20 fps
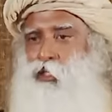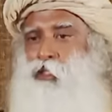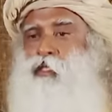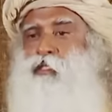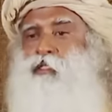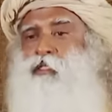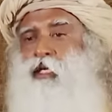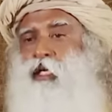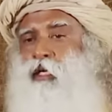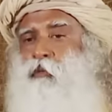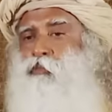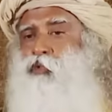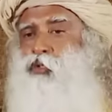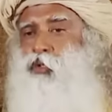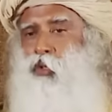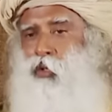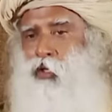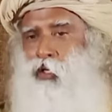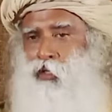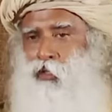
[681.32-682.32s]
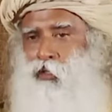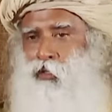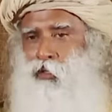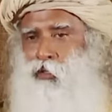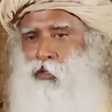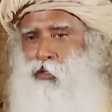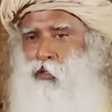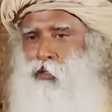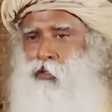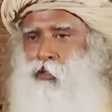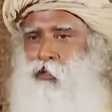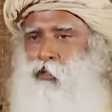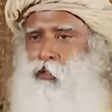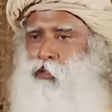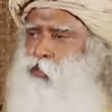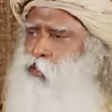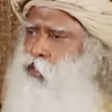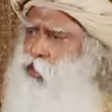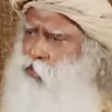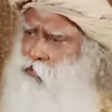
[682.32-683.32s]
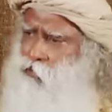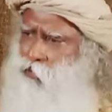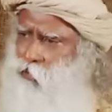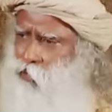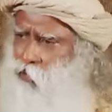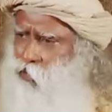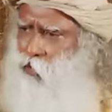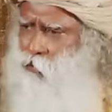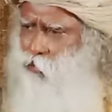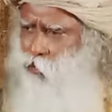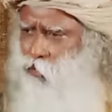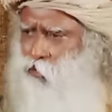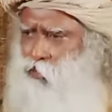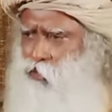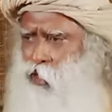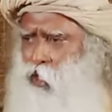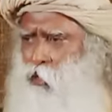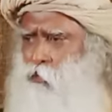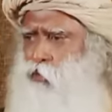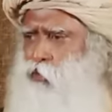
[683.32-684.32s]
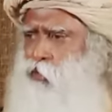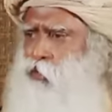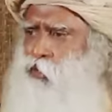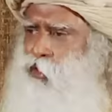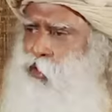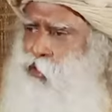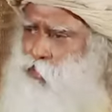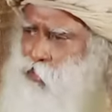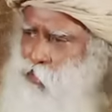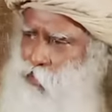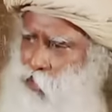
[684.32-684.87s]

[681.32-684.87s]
in the same soil, this will only produce apples, this will